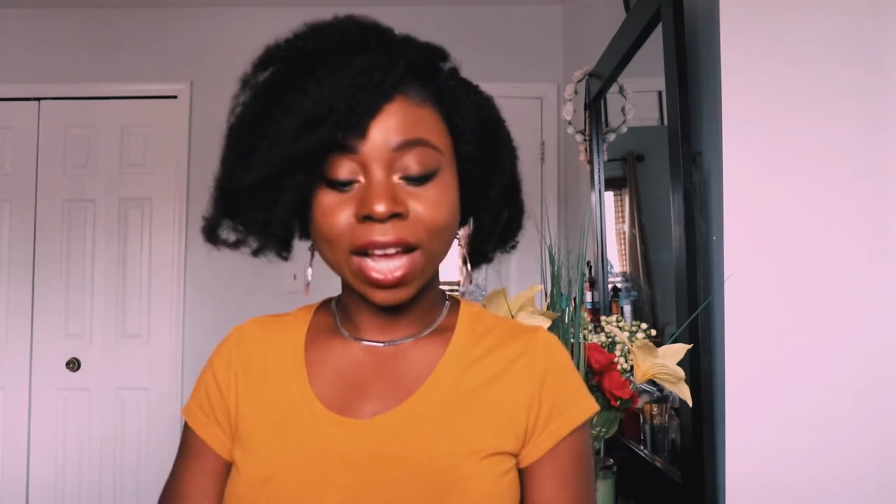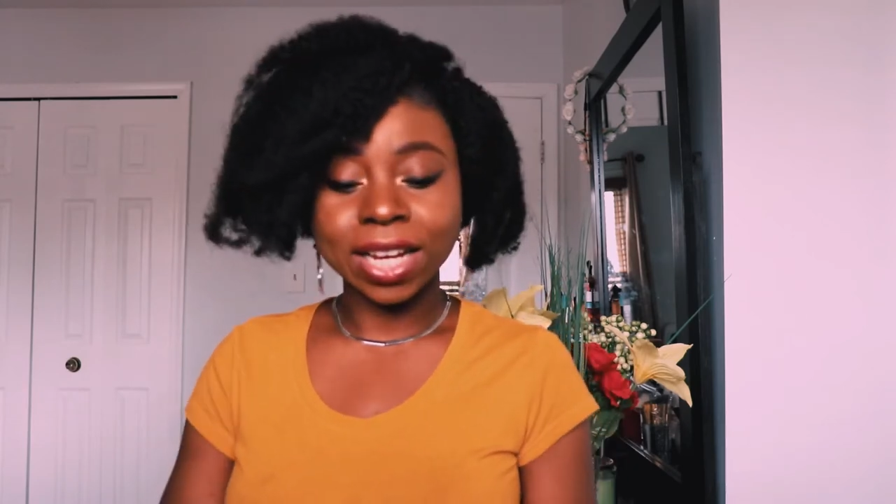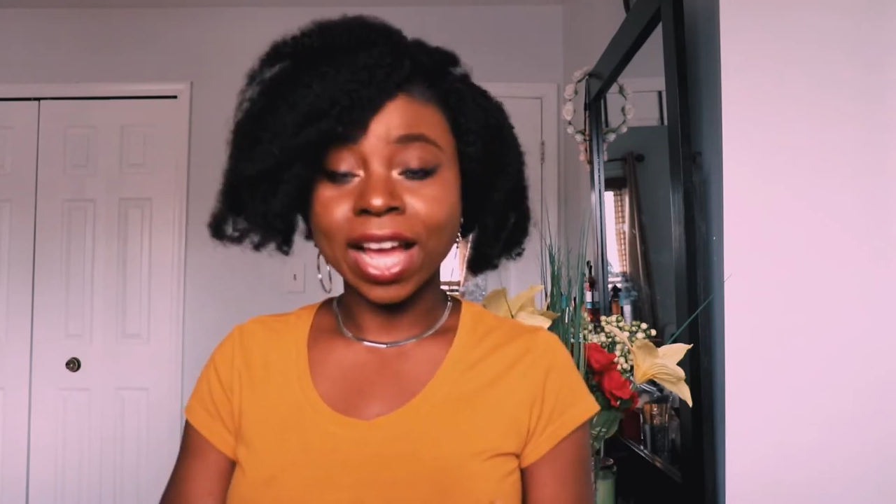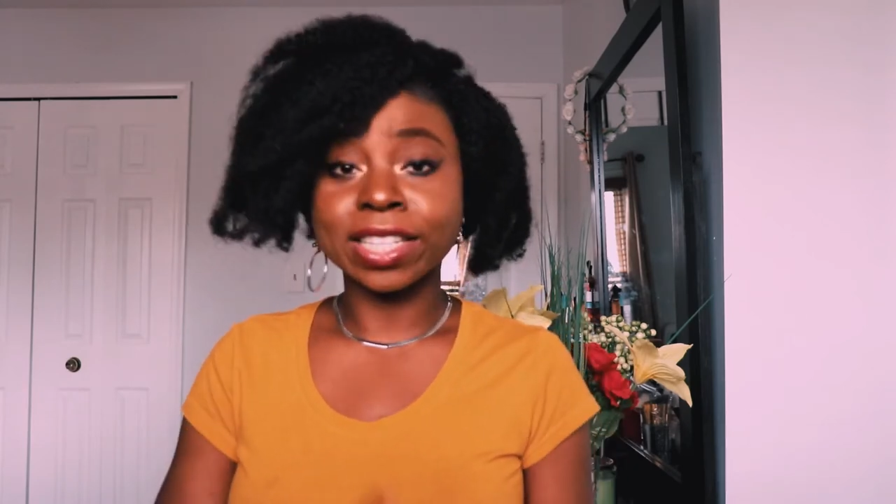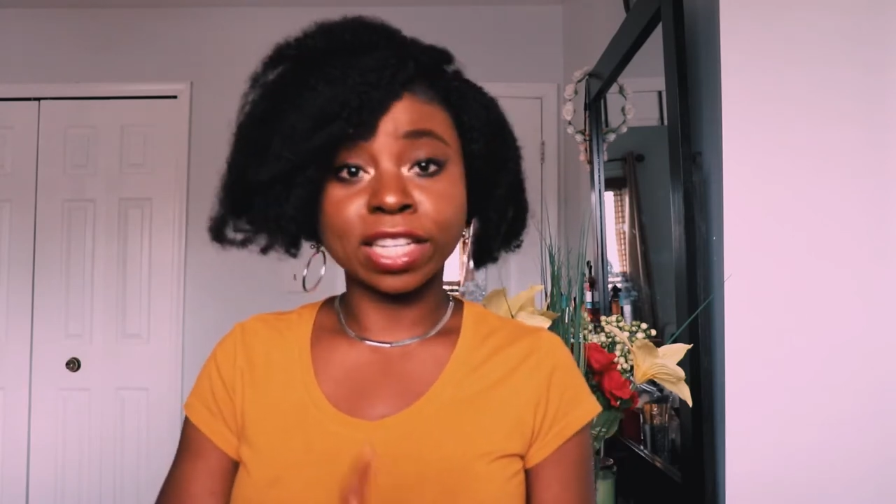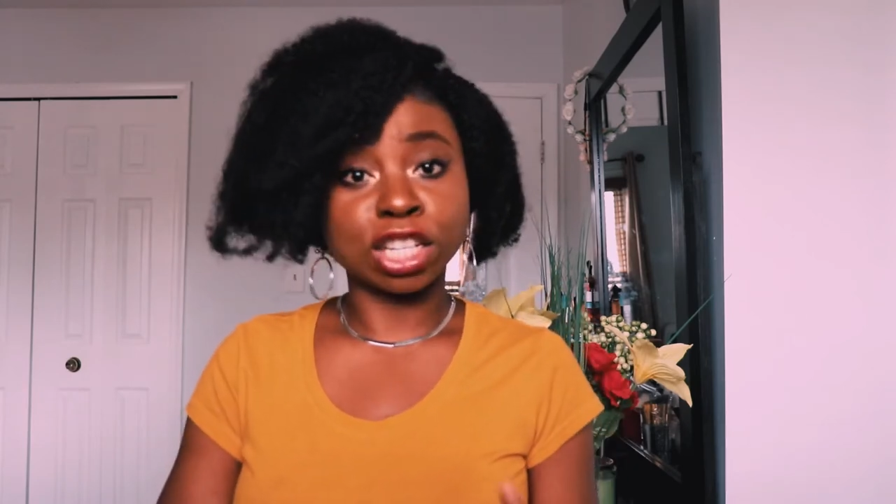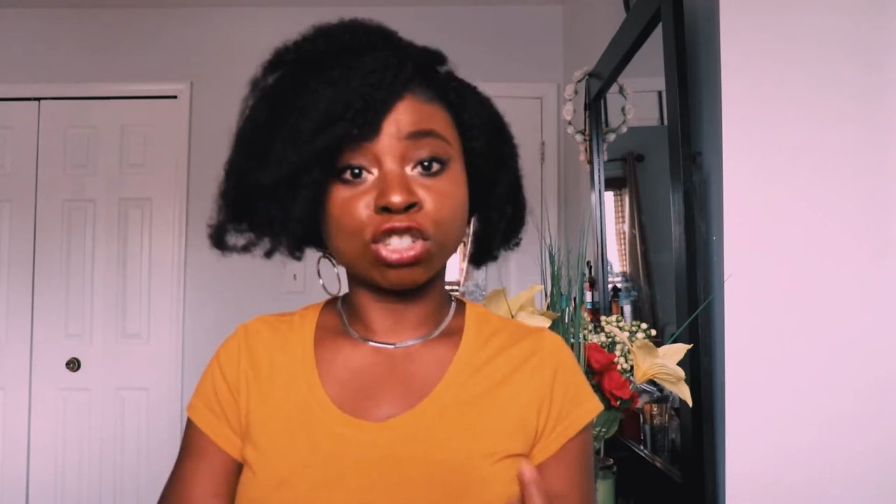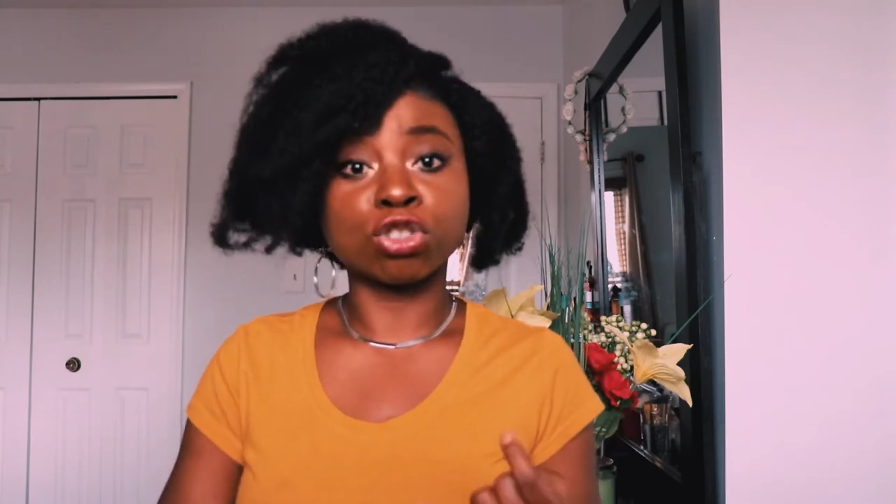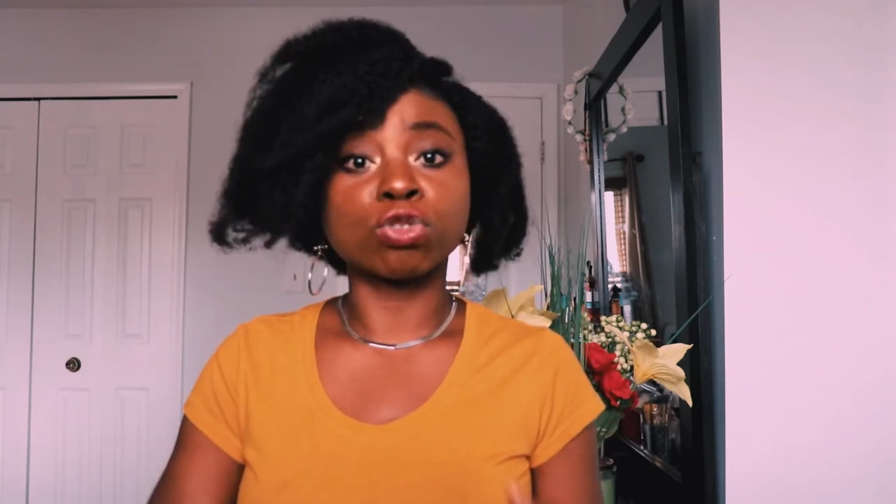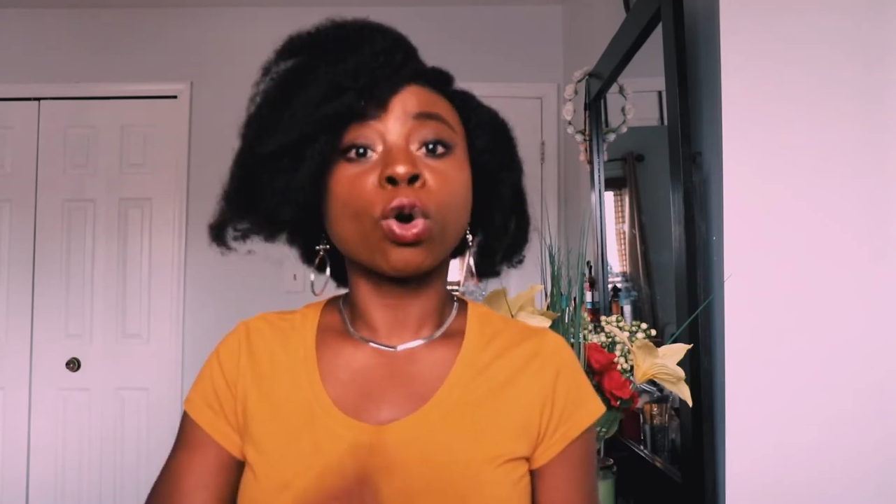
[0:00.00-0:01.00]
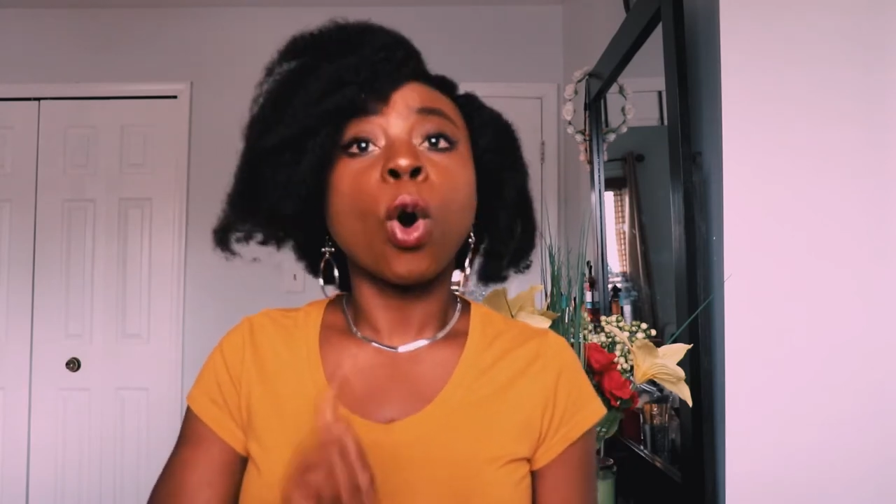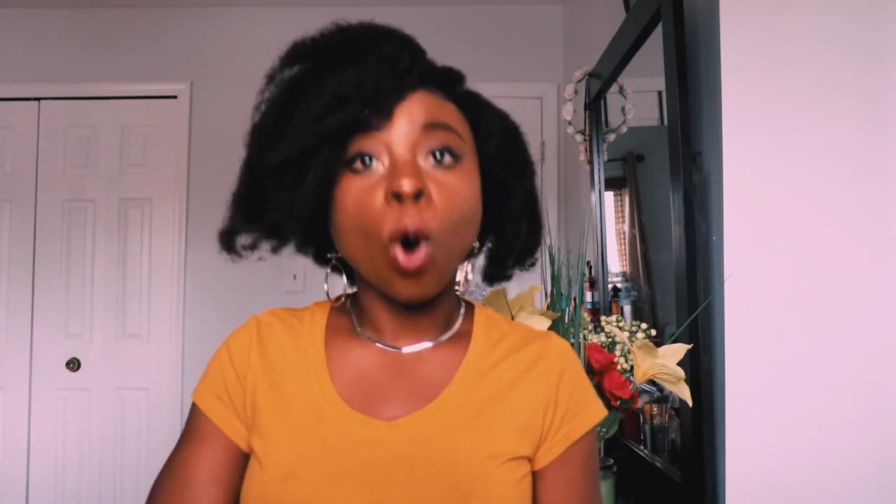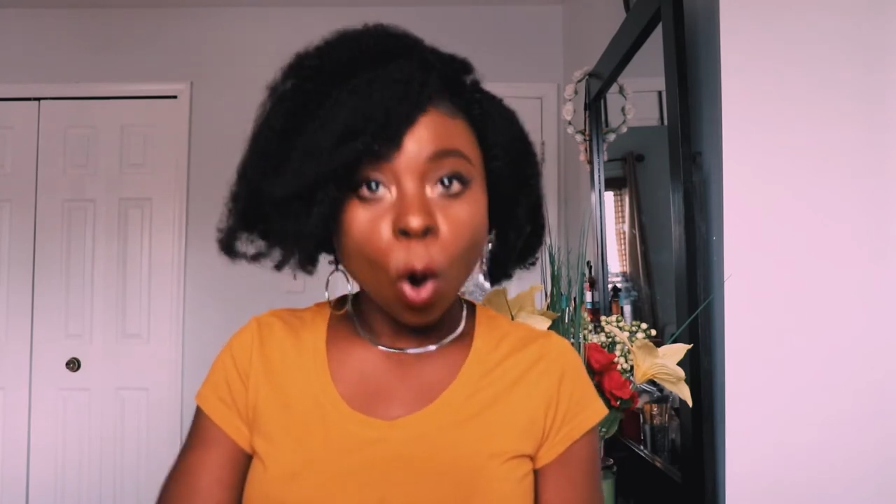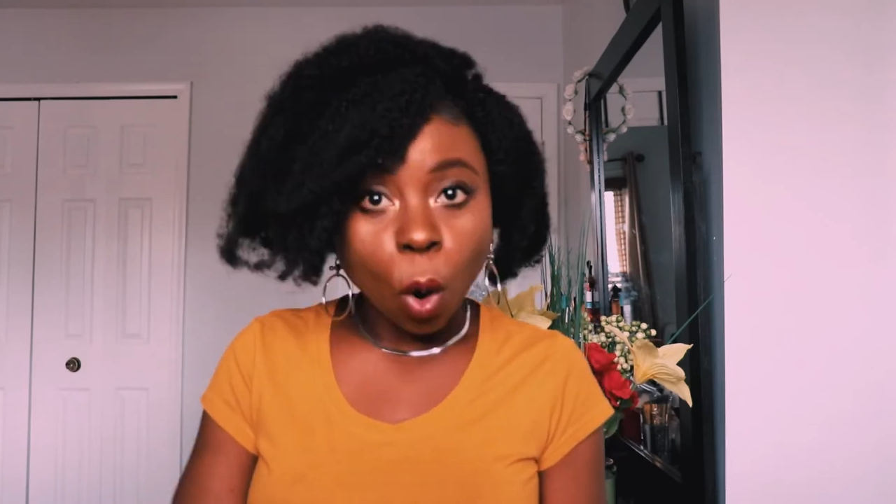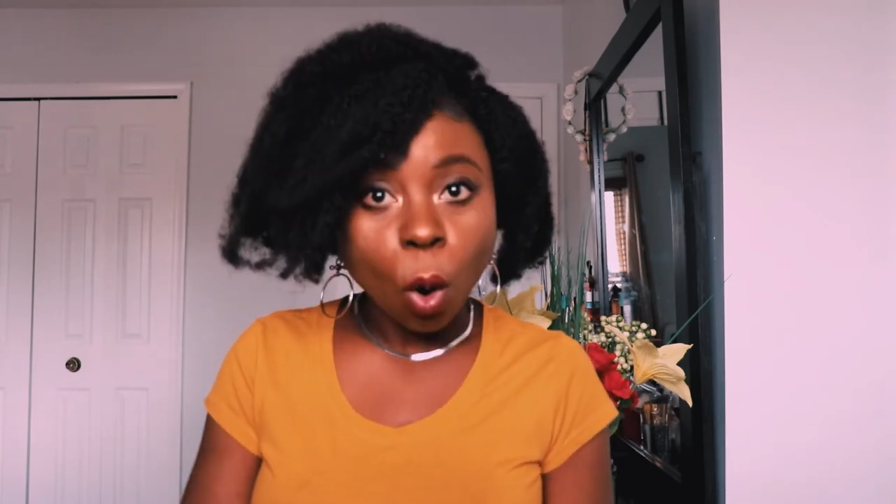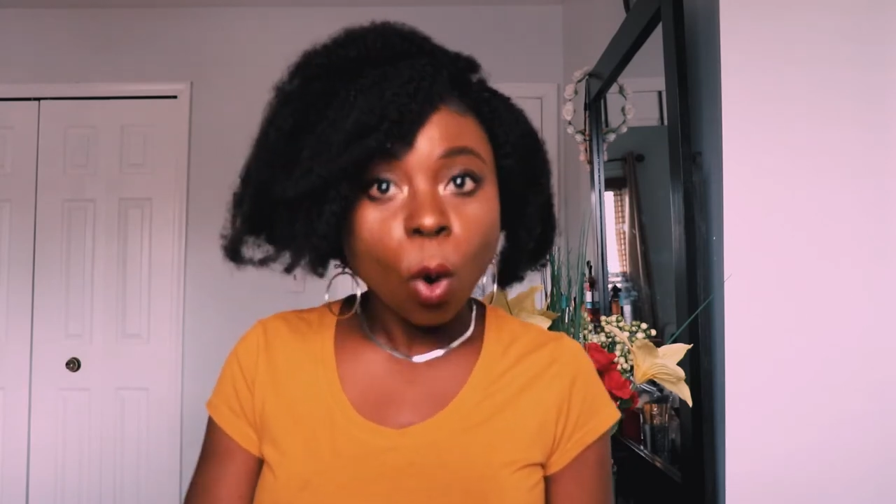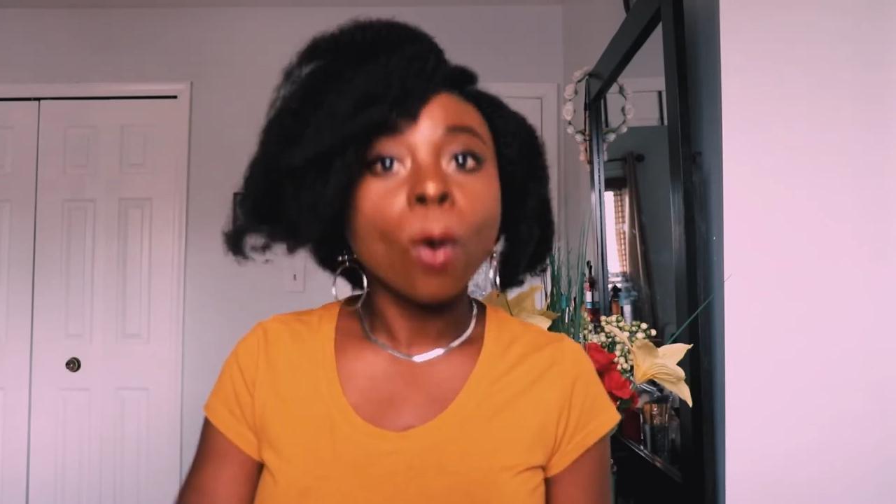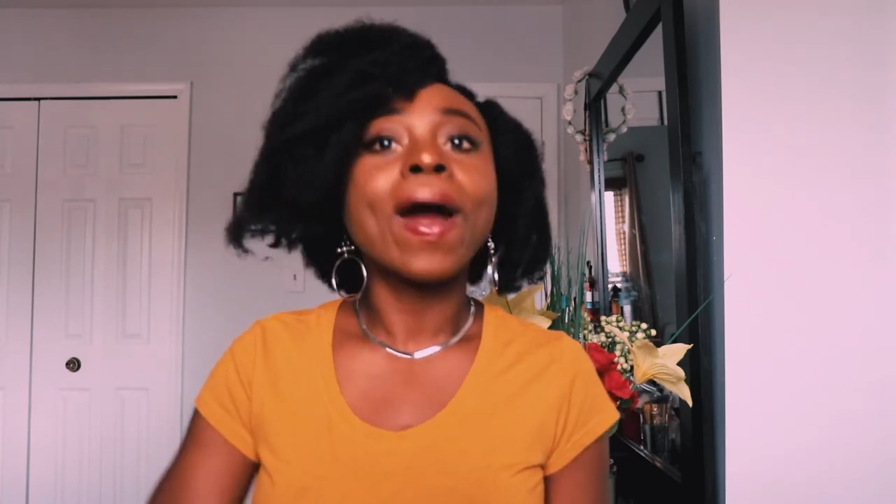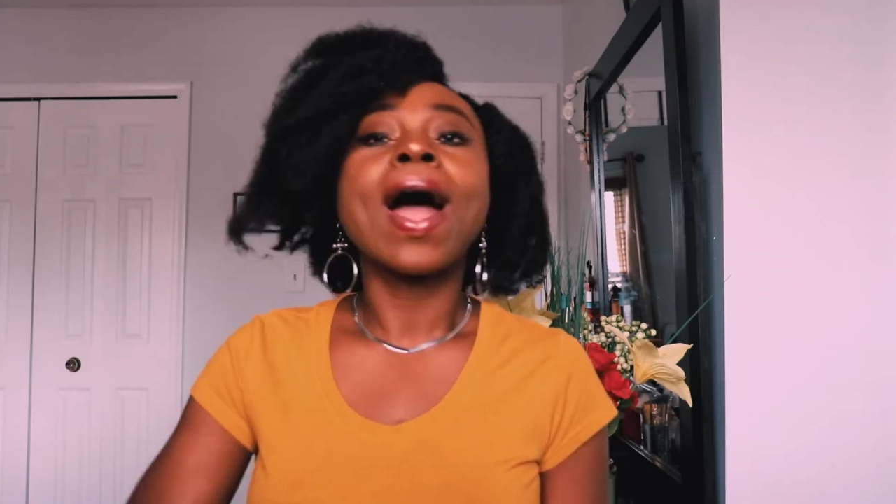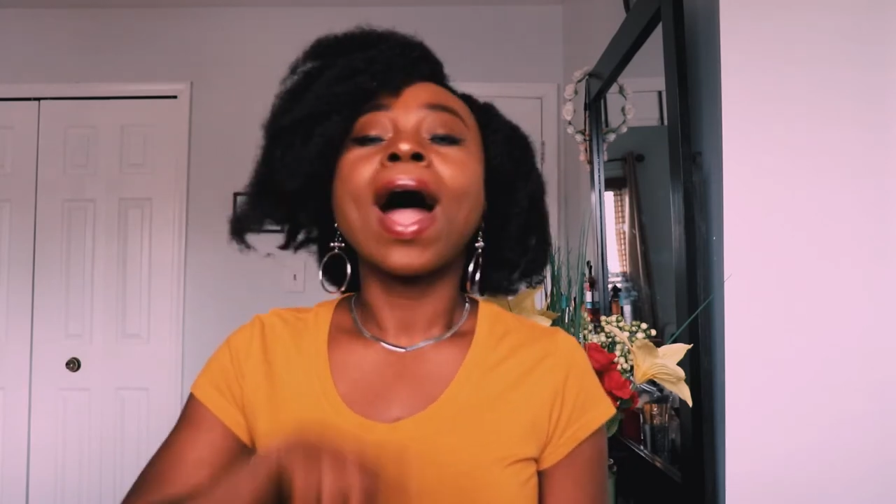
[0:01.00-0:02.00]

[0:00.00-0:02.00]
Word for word: either i say the truth or